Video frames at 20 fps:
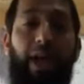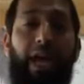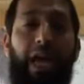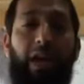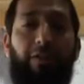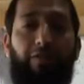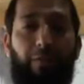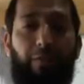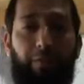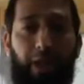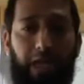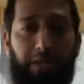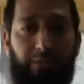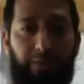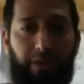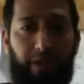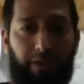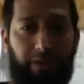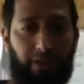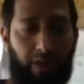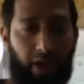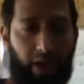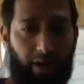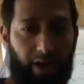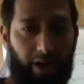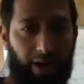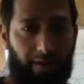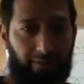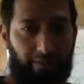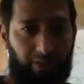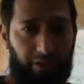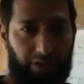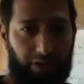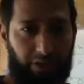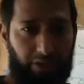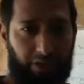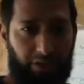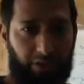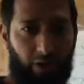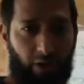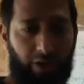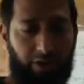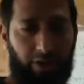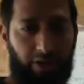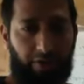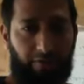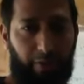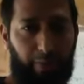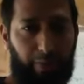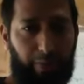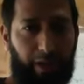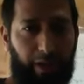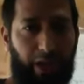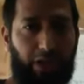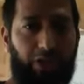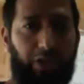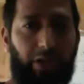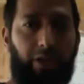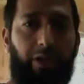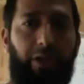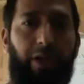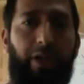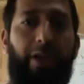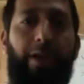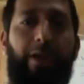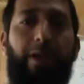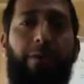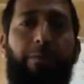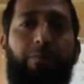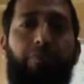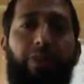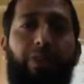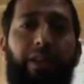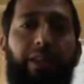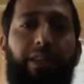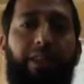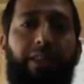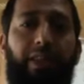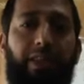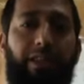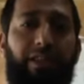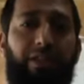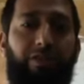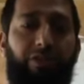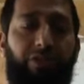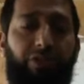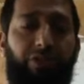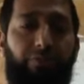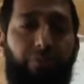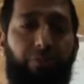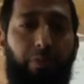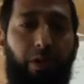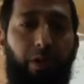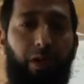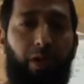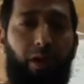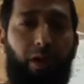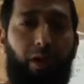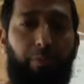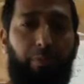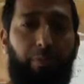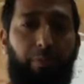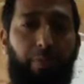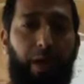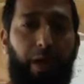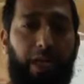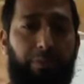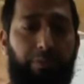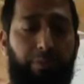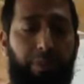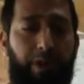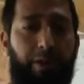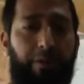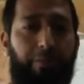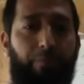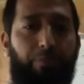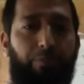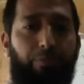If a plasmid does not have this origin of replication, this plasmid